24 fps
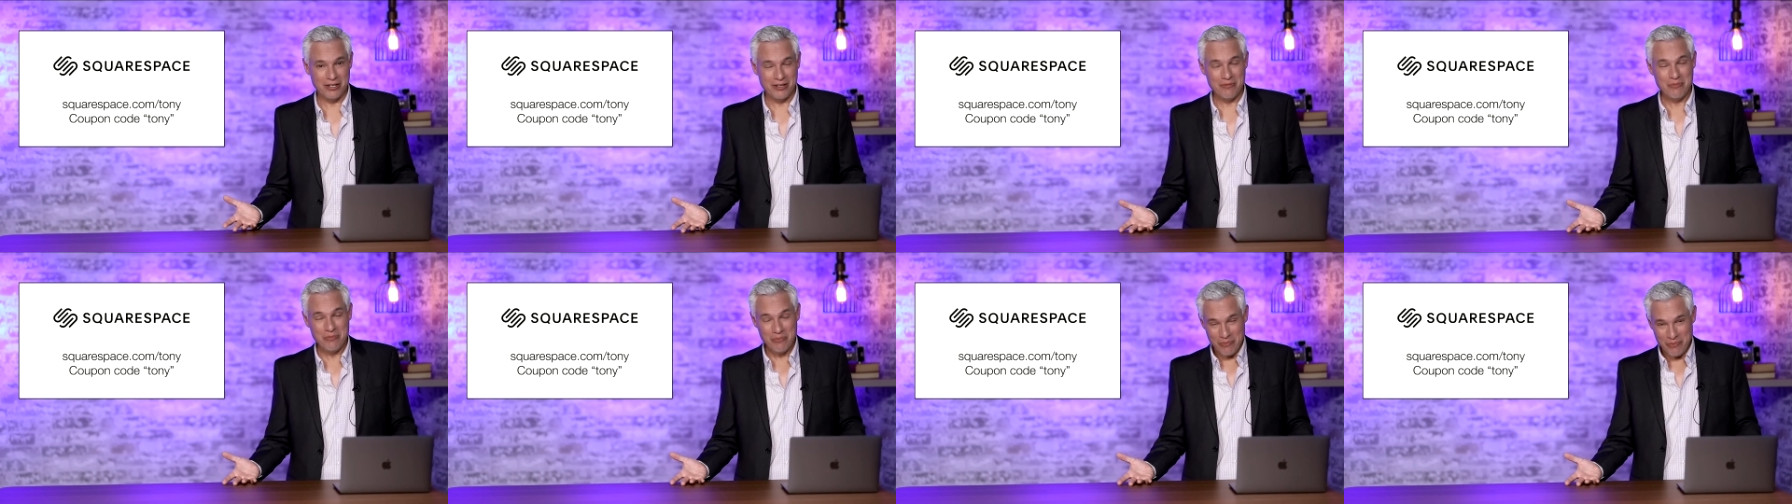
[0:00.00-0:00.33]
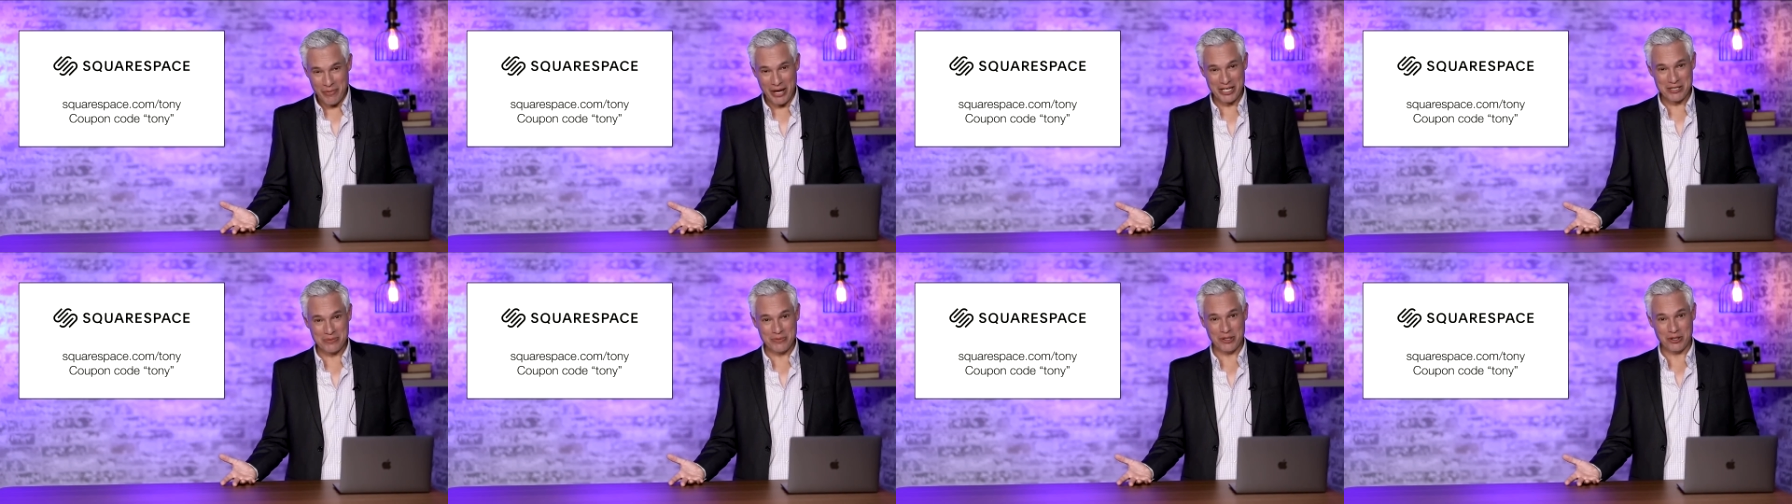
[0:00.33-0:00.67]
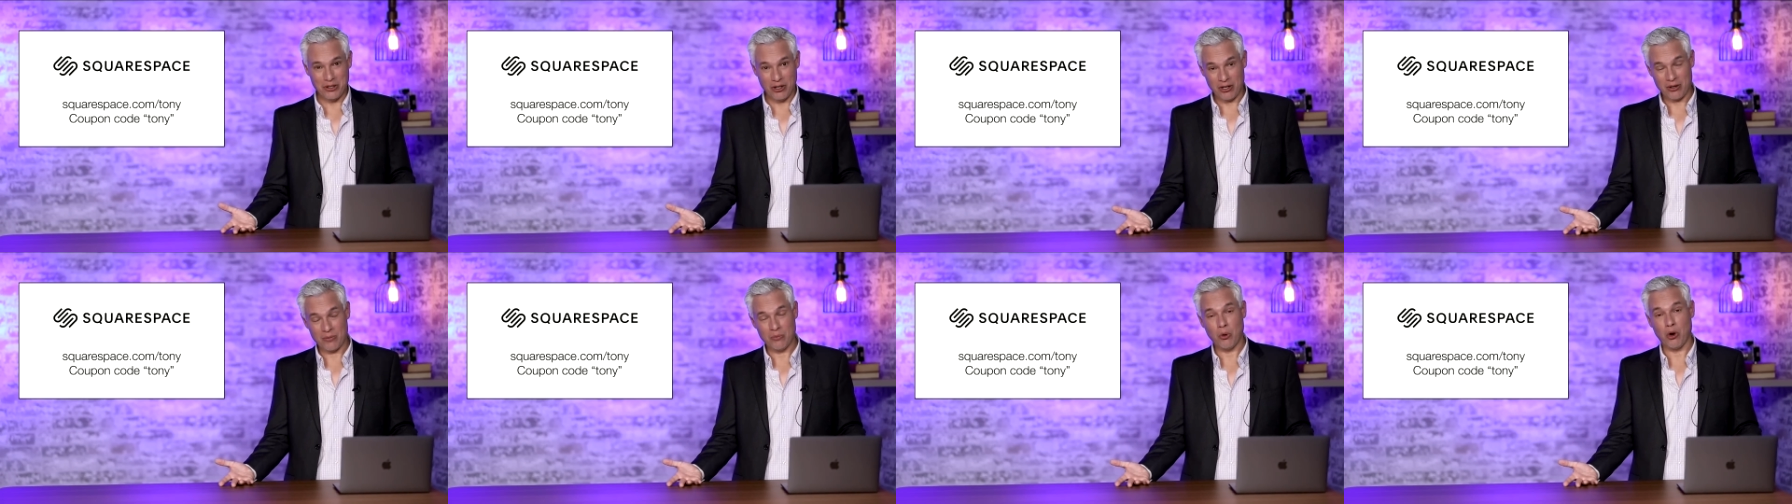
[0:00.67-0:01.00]
makes me
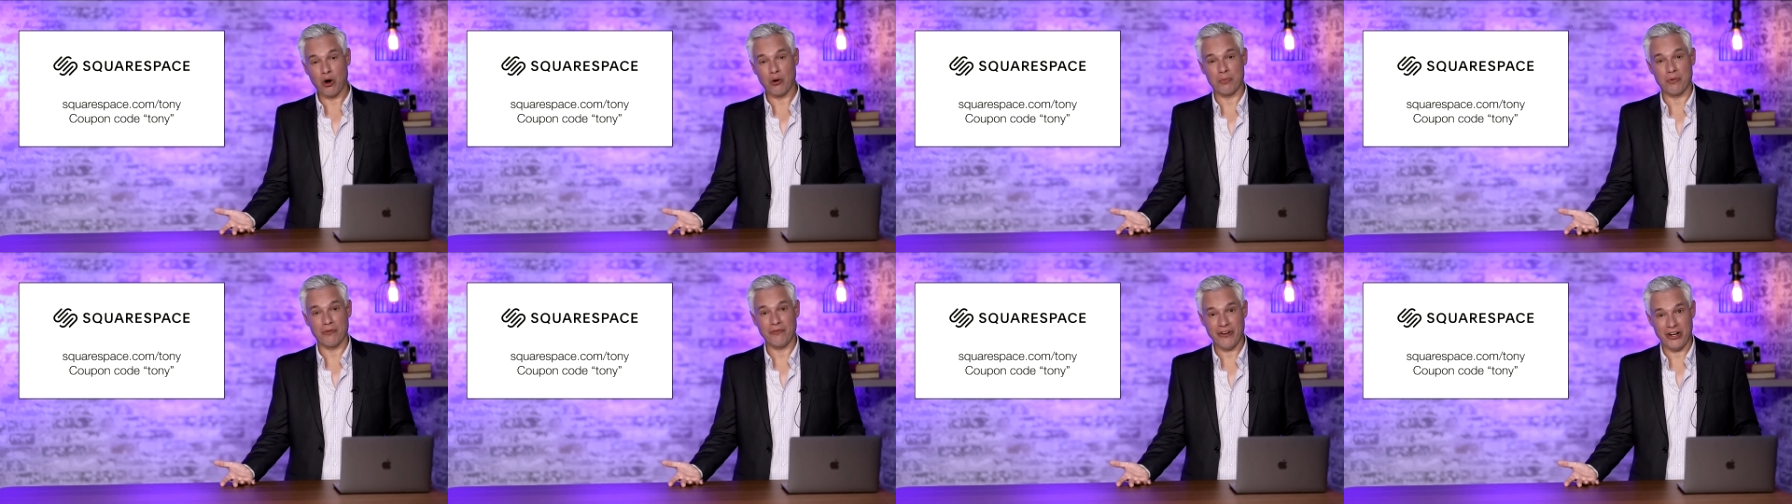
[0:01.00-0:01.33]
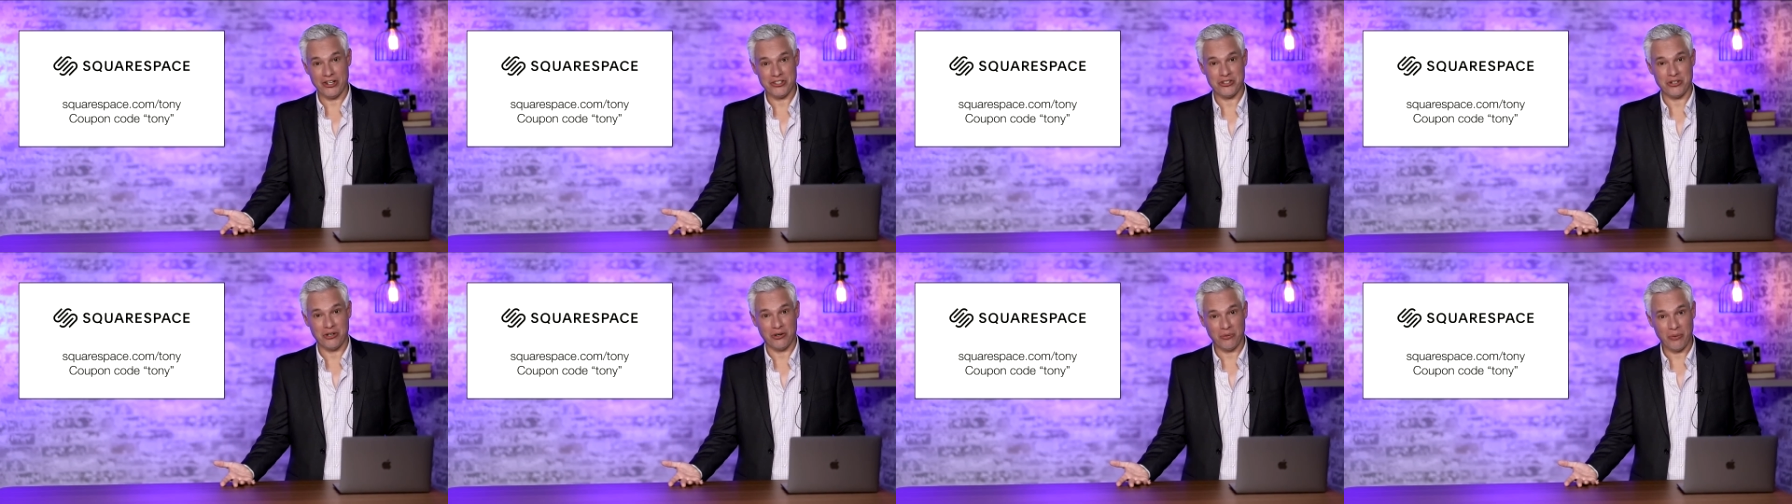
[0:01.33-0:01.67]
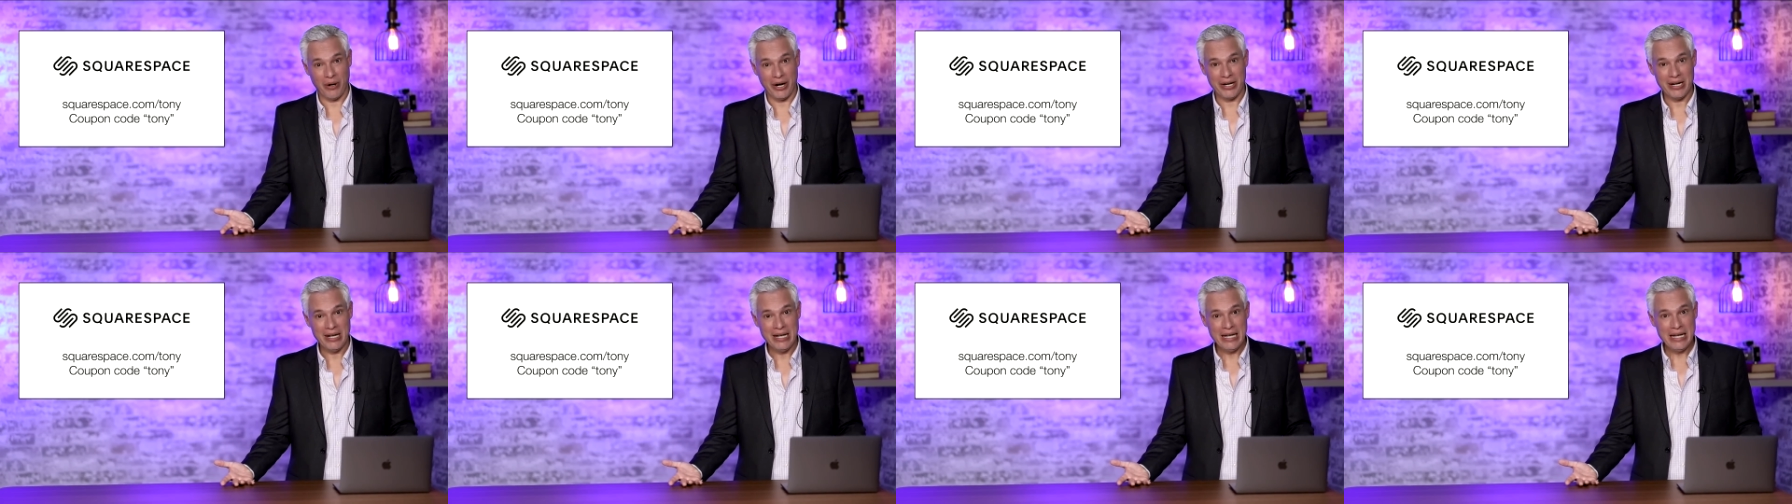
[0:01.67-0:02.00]
look more professional,
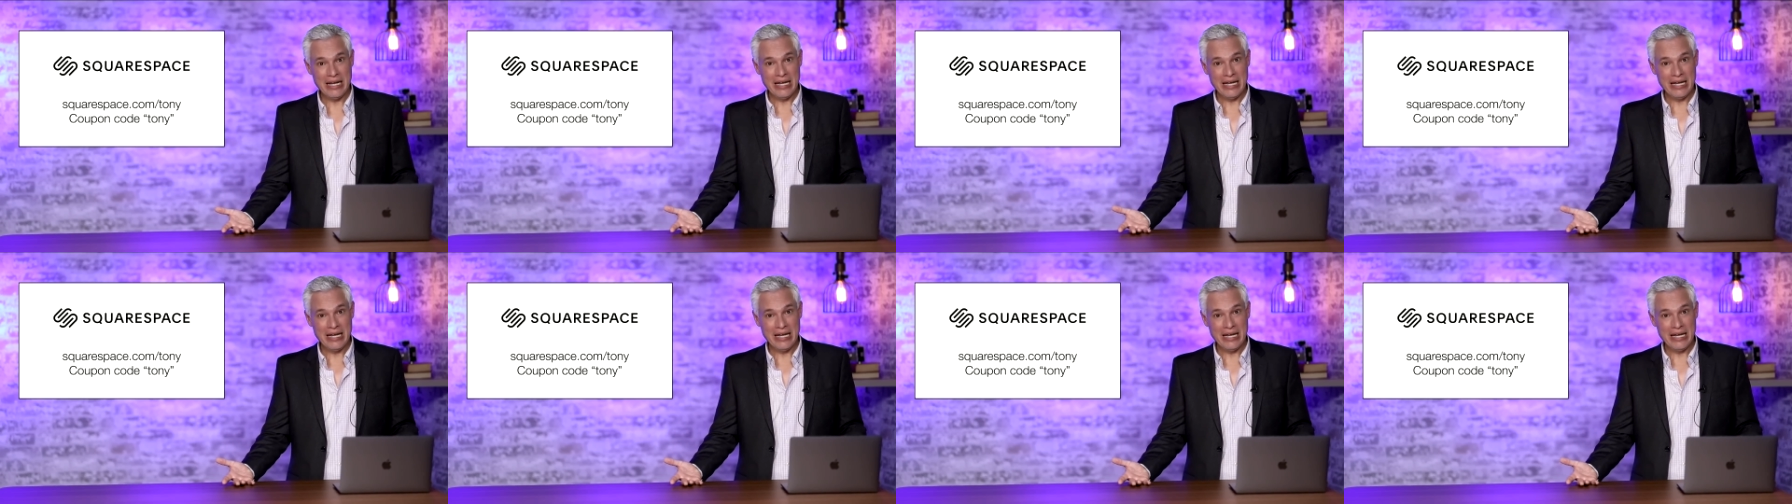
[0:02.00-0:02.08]
right?